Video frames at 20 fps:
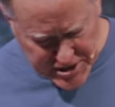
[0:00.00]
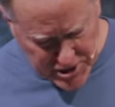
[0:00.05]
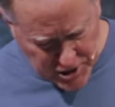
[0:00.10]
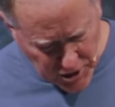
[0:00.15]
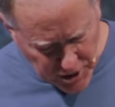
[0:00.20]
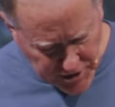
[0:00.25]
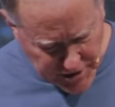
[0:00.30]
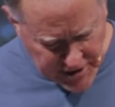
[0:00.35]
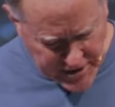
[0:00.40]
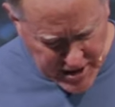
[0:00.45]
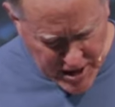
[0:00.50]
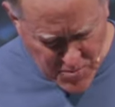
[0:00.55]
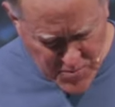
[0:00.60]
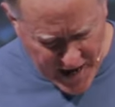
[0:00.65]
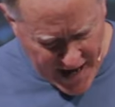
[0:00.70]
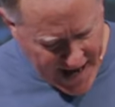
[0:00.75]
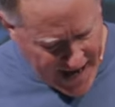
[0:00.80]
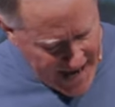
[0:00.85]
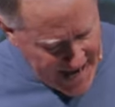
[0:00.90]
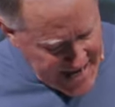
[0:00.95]
looked at them
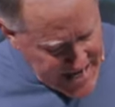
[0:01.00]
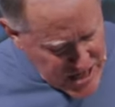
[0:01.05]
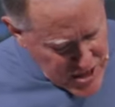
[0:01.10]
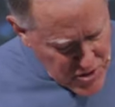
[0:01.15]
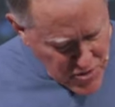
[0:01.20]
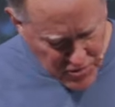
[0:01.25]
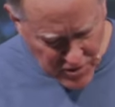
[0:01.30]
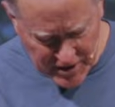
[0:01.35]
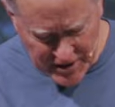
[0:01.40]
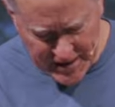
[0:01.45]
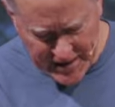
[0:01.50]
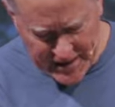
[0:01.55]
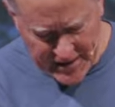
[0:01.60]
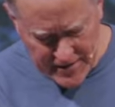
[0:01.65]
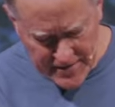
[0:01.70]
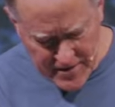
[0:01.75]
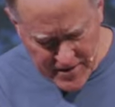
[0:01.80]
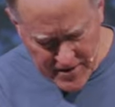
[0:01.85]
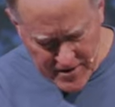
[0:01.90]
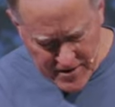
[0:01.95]
angrily,
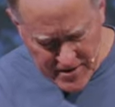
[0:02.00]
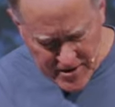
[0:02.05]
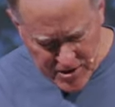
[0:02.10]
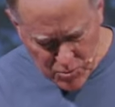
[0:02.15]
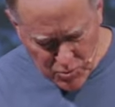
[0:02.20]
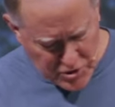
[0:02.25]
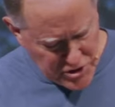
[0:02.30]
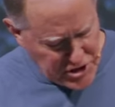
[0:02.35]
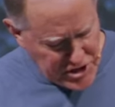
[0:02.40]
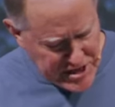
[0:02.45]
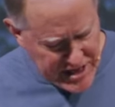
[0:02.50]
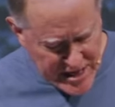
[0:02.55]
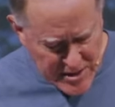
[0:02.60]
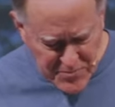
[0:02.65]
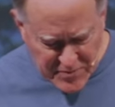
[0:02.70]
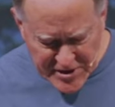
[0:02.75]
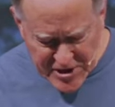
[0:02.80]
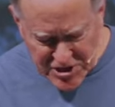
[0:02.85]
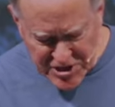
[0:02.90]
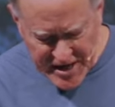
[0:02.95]
was
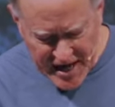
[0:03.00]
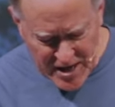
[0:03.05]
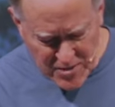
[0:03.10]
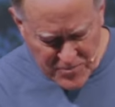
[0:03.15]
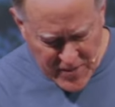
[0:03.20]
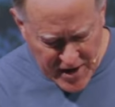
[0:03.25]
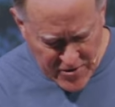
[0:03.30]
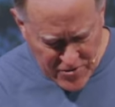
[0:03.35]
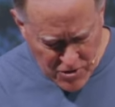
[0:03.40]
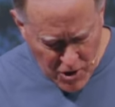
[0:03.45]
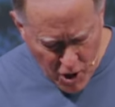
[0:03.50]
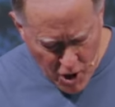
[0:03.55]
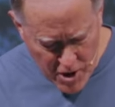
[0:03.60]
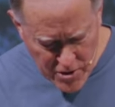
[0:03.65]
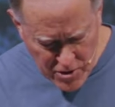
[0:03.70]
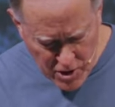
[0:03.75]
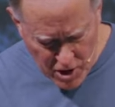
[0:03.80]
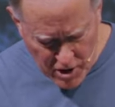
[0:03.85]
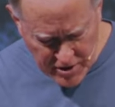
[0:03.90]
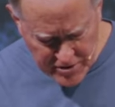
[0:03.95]
deeply saddened by their hard
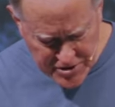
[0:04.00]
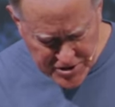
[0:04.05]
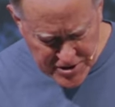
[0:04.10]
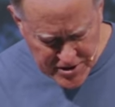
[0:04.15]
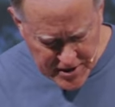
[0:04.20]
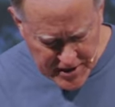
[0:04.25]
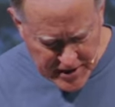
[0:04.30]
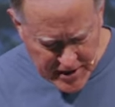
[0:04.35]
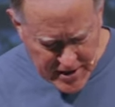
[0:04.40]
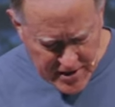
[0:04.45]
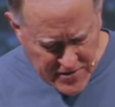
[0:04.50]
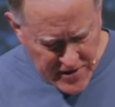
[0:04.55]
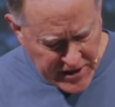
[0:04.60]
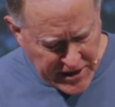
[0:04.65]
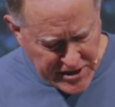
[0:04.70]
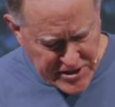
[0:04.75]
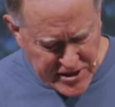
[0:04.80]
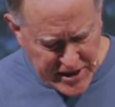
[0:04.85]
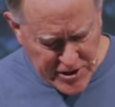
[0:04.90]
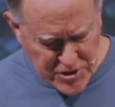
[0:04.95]
hearts. Then he
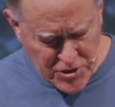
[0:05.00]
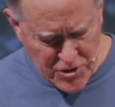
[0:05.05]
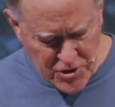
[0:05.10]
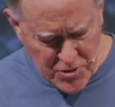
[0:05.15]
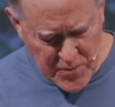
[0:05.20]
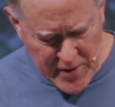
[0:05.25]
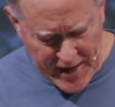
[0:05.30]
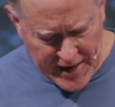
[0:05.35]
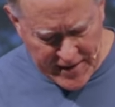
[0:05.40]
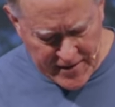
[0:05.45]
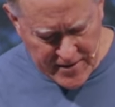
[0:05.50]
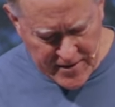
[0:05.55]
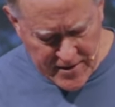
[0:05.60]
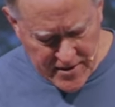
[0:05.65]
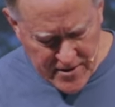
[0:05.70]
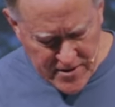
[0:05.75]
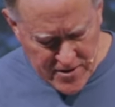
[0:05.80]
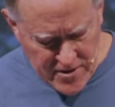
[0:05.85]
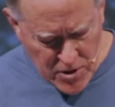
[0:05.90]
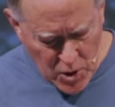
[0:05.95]
said to the man,
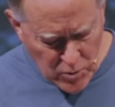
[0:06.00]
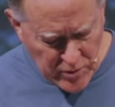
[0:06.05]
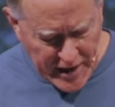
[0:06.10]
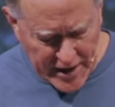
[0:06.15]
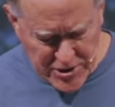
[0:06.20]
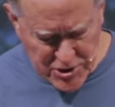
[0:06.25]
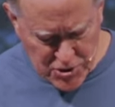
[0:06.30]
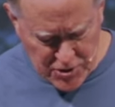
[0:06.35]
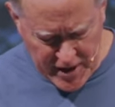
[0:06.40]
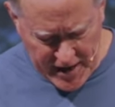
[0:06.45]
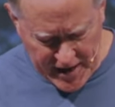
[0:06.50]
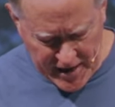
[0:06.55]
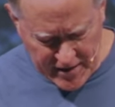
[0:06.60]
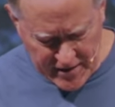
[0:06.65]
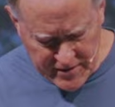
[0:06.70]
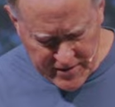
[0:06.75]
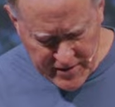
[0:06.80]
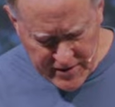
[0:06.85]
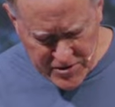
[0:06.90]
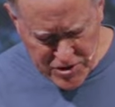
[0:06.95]
Hold out your hand.
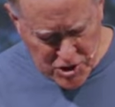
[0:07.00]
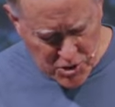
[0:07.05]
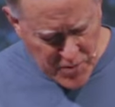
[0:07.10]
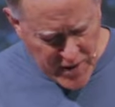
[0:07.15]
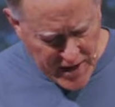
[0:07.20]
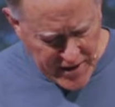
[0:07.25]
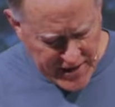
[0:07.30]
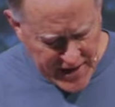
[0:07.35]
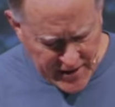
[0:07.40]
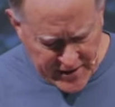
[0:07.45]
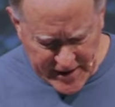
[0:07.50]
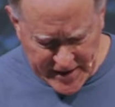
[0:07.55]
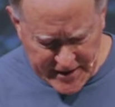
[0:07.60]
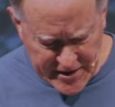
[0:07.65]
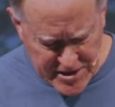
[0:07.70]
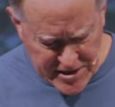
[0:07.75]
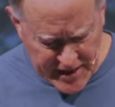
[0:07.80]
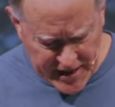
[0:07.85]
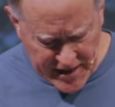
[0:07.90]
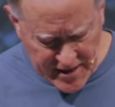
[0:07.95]
So the man held out
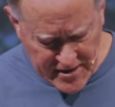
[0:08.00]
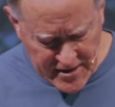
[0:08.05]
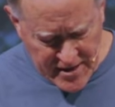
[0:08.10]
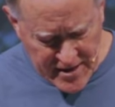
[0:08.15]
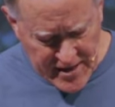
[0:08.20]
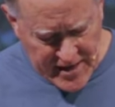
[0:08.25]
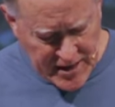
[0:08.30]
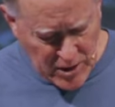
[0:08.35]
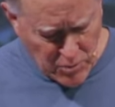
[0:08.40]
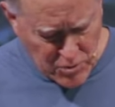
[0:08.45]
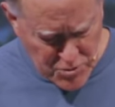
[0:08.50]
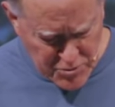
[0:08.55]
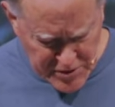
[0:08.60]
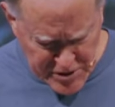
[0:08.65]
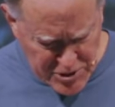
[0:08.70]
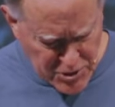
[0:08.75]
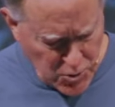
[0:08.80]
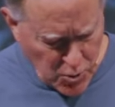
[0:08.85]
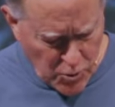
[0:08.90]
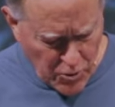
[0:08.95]
his hand, and it was
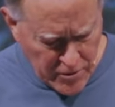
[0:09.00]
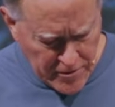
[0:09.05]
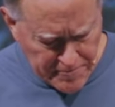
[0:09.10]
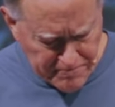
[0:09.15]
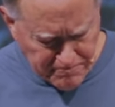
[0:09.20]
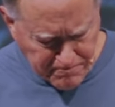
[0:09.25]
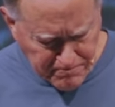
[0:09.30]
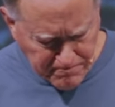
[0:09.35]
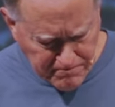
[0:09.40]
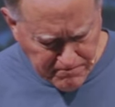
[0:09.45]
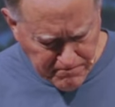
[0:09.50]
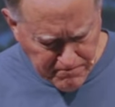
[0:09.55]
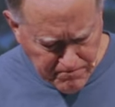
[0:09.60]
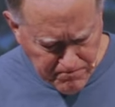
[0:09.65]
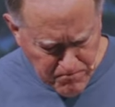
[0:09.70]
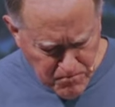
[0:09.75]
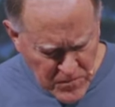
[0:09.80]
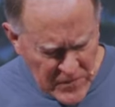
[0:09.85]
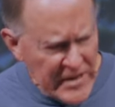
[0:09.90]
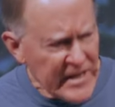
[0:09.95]
restored.
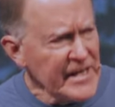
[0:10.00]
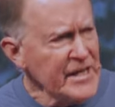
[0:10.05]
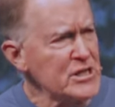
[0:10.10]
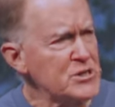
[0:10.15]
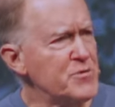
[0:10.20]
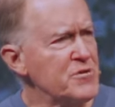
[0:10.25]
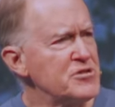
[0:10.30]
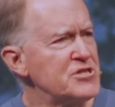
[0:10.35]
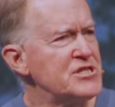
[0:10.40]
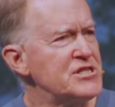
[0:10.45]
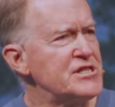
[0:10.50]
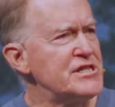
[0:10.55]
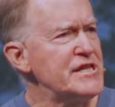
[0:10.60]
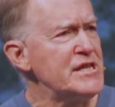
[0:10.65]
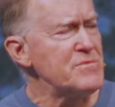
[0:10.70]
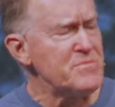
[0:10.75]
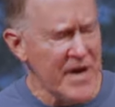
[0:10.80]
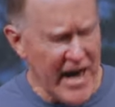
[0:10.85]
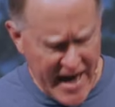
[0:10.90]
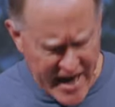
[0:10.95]
He experienced
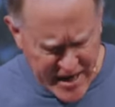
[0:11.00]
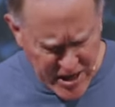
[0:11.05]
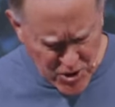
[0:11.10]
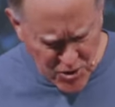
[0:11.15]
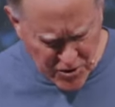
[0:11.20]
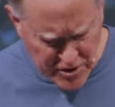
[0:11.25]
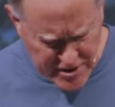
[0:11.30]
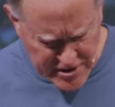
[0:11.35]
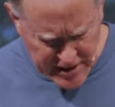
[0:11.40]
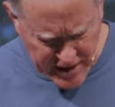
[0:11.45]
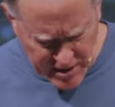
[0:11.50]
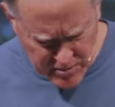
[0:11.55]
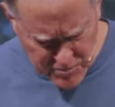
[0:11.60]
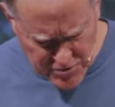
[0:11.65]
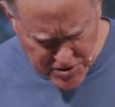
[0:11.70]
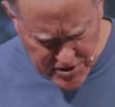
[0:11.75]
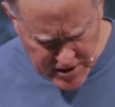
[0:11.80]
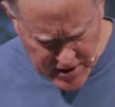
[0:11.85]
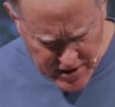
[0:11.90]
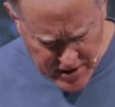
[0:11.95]
deep anger at
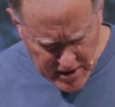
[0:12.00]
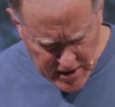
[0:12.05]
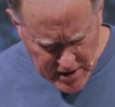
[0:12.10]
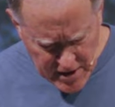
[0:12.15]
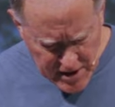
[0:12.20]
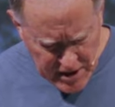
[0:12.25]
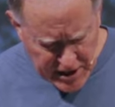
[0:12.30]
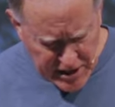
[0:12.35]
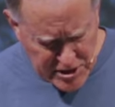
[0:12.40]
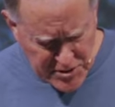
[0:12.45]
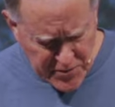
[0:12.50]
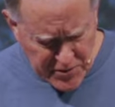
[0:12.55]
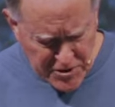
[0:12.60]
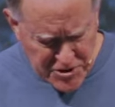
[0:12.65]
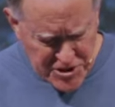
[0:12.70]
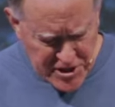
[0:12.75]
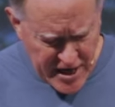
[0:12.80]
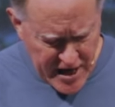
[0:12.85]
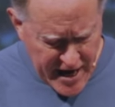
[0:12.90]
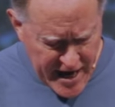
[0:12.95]
times. He
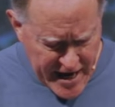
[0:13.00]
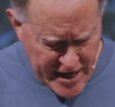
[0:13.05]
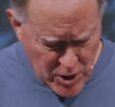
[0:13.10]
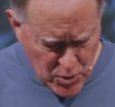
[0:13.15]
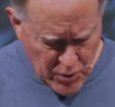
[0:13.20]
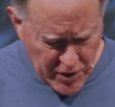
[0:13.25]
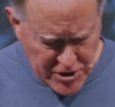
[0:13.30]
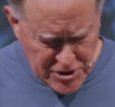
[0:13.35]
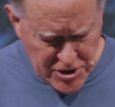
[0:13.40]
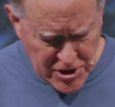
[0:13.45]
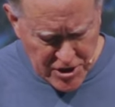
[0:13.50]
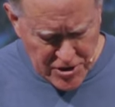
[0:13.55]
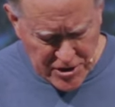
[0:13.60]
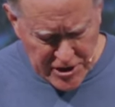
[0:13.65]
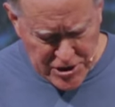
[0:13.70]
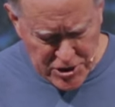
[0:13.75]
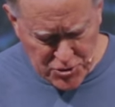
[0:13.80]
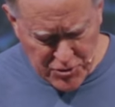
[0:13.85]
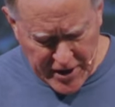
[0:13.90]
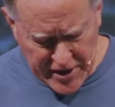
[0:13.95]
experienced anguish,
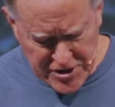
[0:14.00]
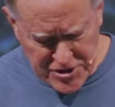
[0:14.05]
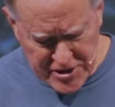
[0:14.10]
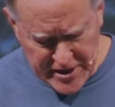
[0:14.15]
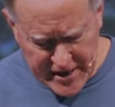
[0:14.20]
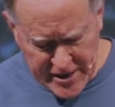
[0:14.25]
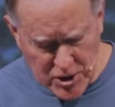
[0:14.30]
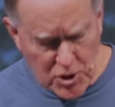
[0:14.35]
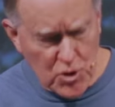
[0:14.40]
distress, and